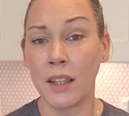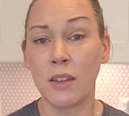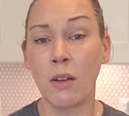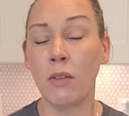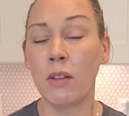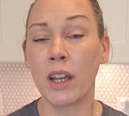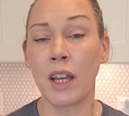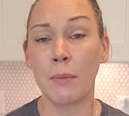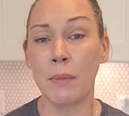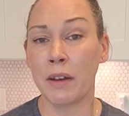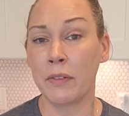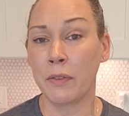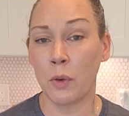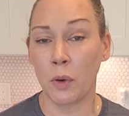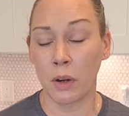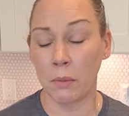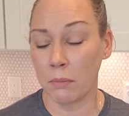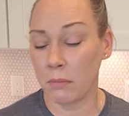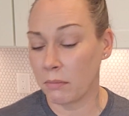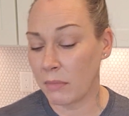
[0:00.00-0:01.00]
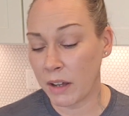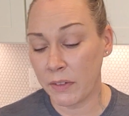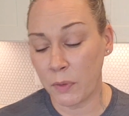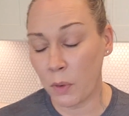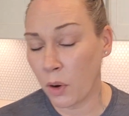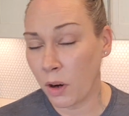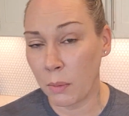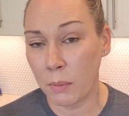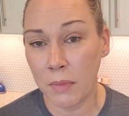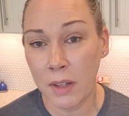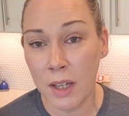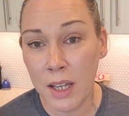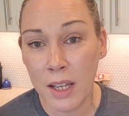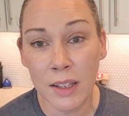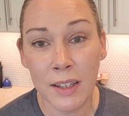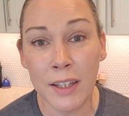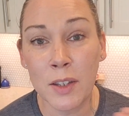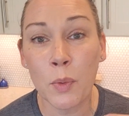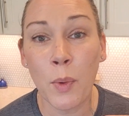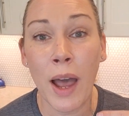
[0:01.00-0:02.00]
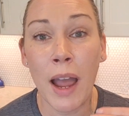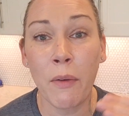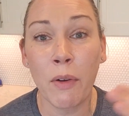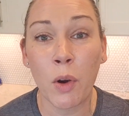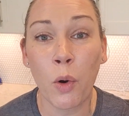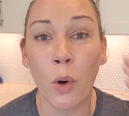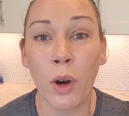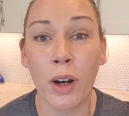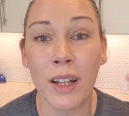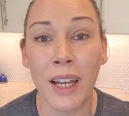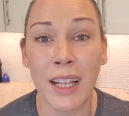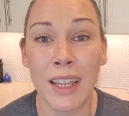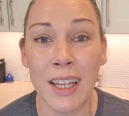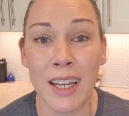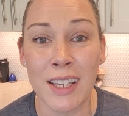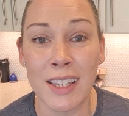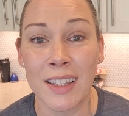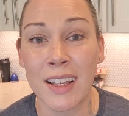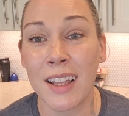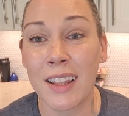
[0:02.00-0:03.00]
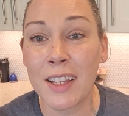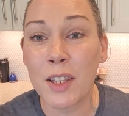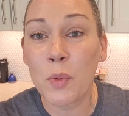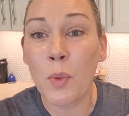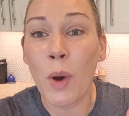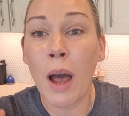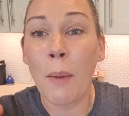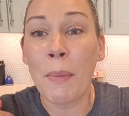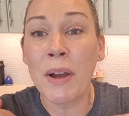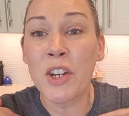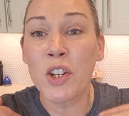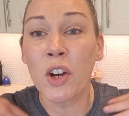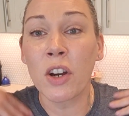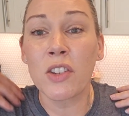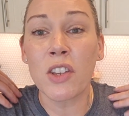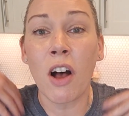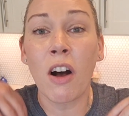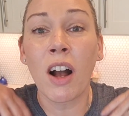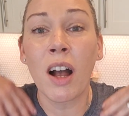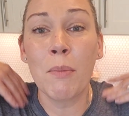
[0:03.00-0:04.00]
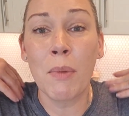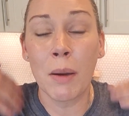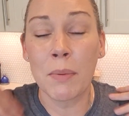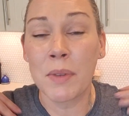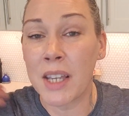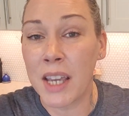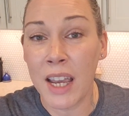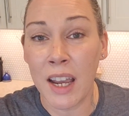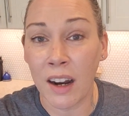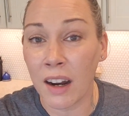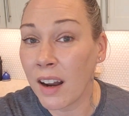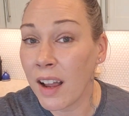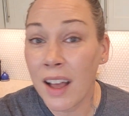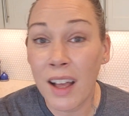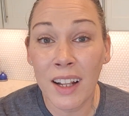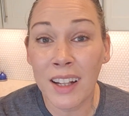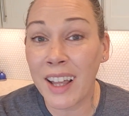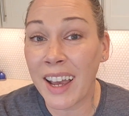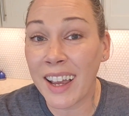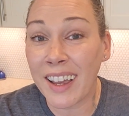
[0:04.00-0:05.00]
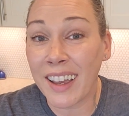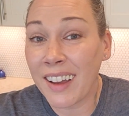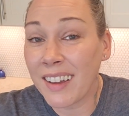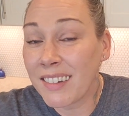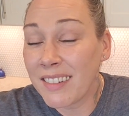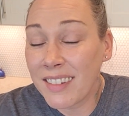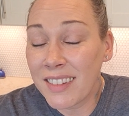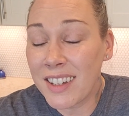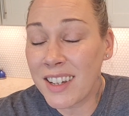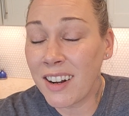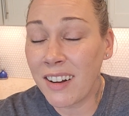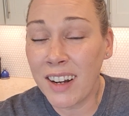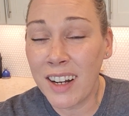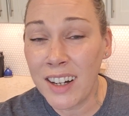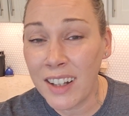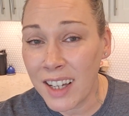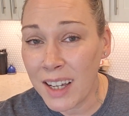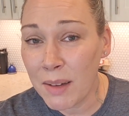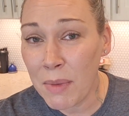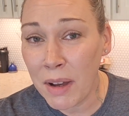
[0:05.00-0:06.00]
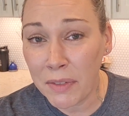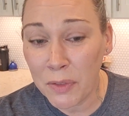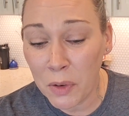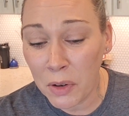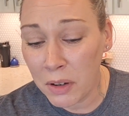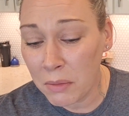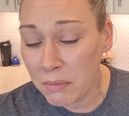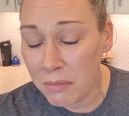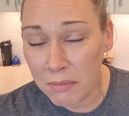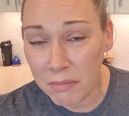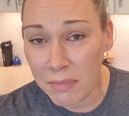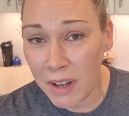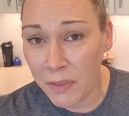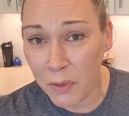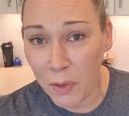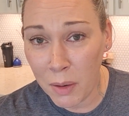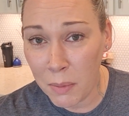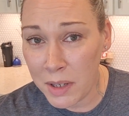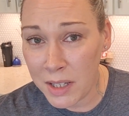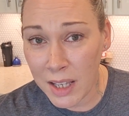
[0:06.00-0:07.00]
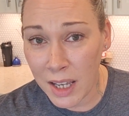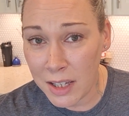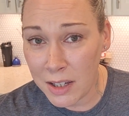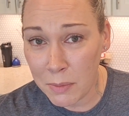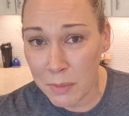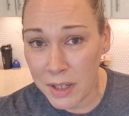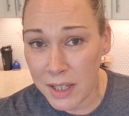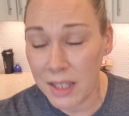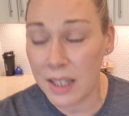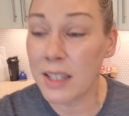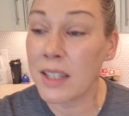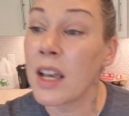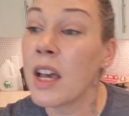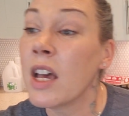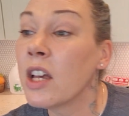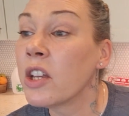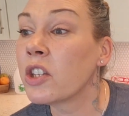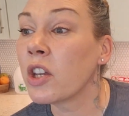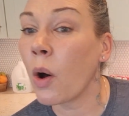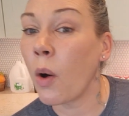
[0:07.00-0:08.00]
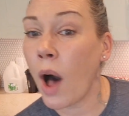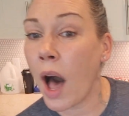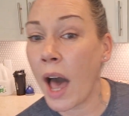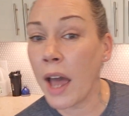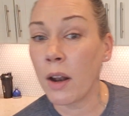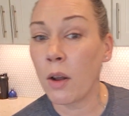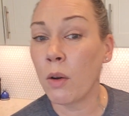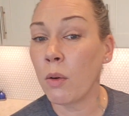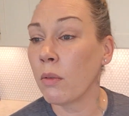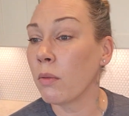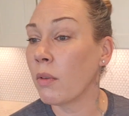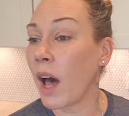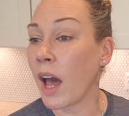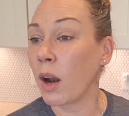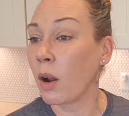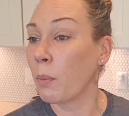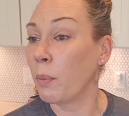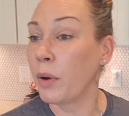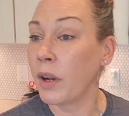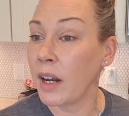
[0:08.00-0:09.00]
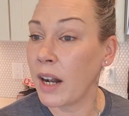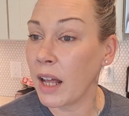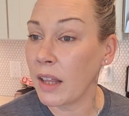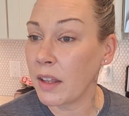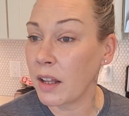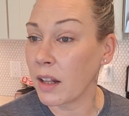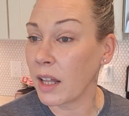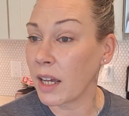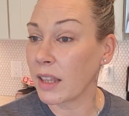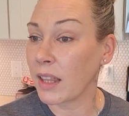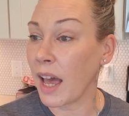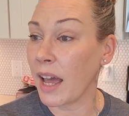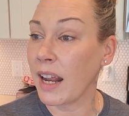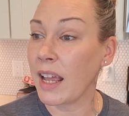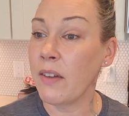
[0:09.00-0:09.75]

Don't look at my form. My form, this is why I record like this. This is why my shirts all come up to here. Like, you don't need to look at my form. My form is not your business. So I don't I don't put it out there like that.